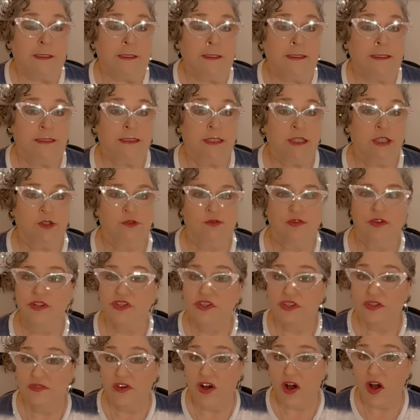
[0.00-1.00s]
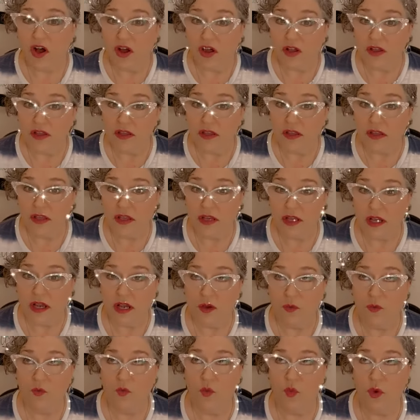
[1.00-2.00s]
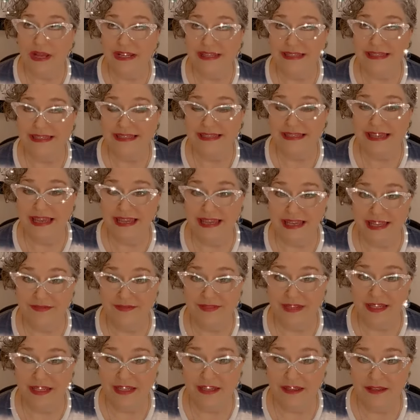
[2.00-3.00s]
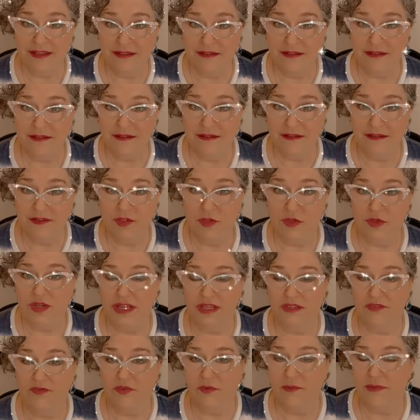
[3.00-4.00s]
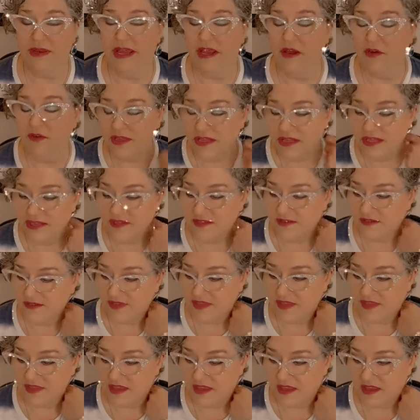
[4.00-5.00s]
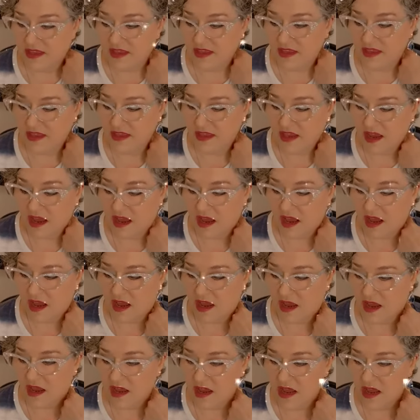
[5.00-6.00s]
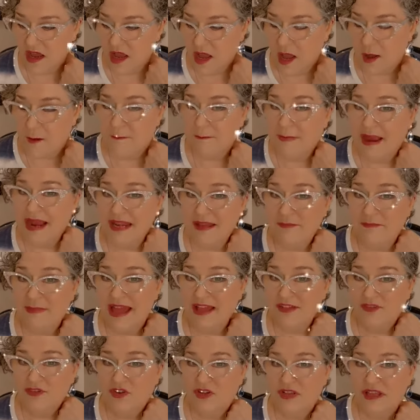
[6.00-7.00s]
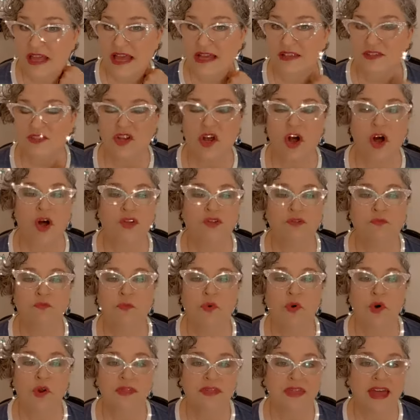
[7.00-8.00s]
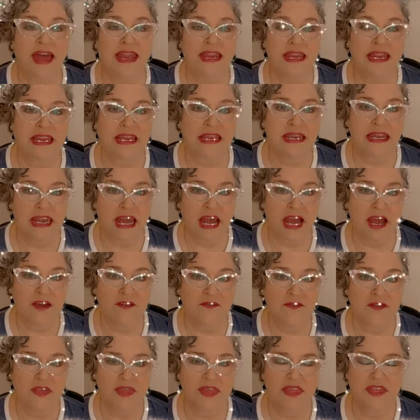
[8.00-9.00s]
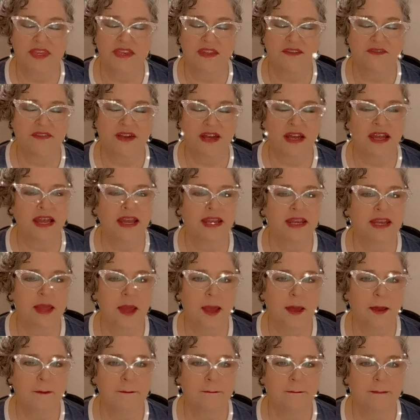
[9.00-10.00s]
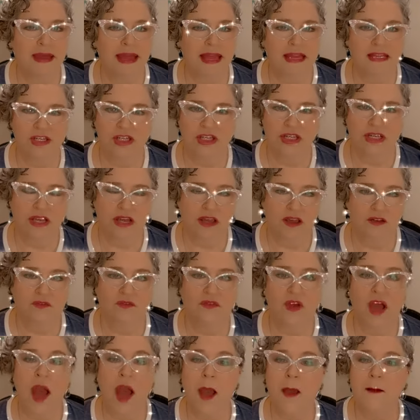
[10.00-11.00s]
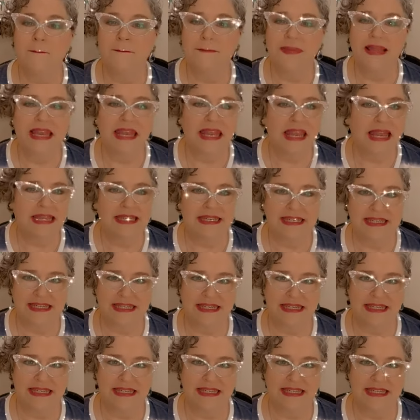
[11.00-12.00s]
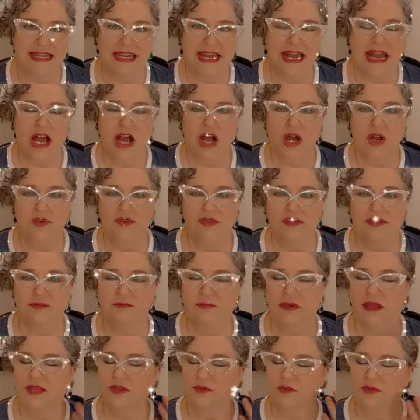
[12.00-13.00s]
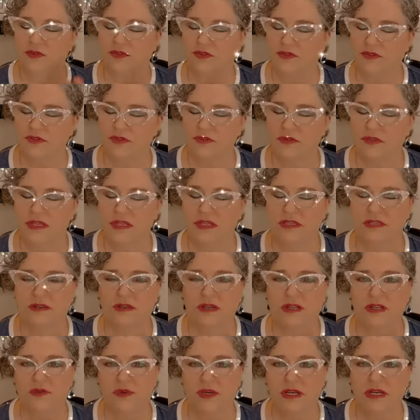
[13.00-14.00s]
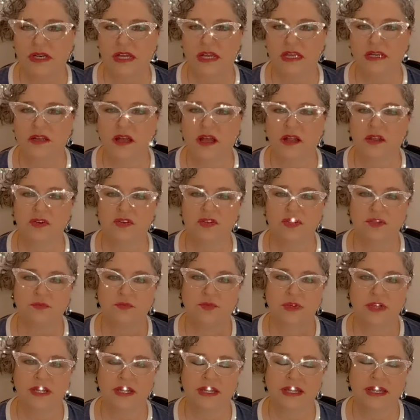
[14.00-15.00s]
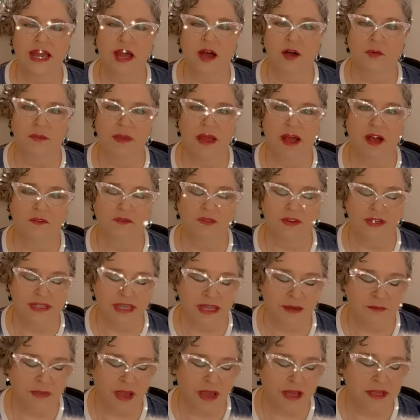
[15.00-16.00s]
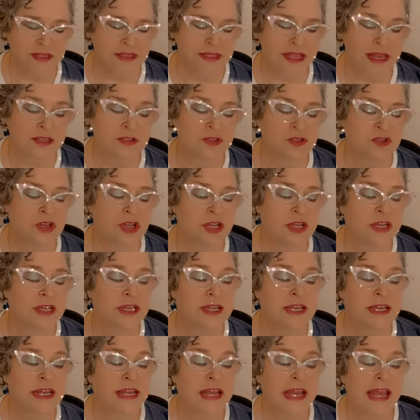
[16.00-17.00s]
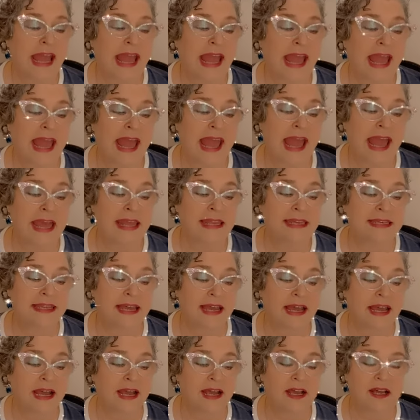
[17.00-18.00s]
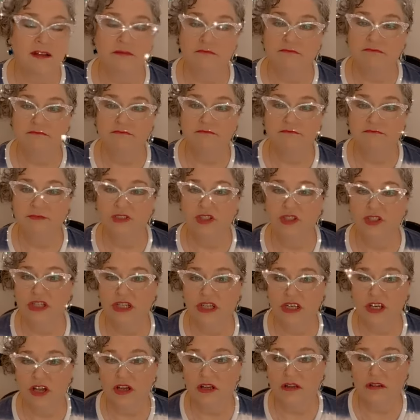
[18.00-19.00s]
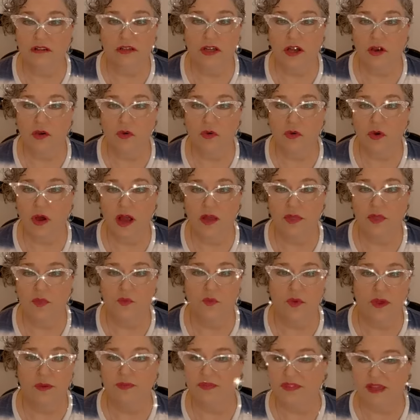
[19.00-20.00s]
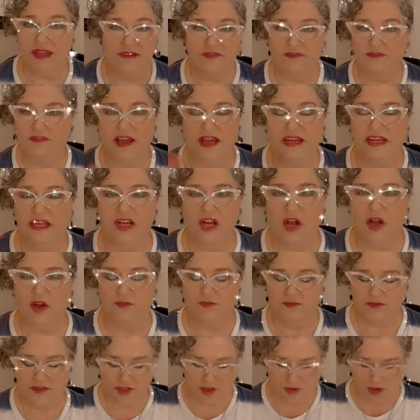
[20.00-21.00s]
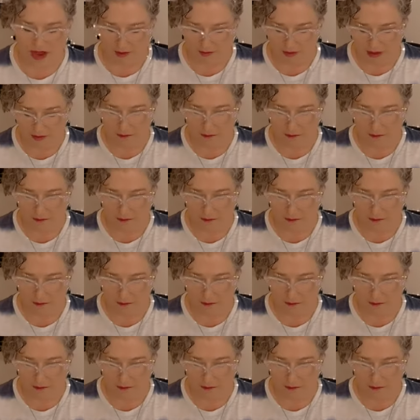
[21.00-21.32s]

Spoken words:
So, first of all, Wednesday evening, 2 days from now, is the Mighty Masterclass called More Than Enough, The Divine Magic of Plenty, hosted by yours truly. It's only $29. Bring a gal pal for $10 extra. And you can go on the website and find it all. So I'm at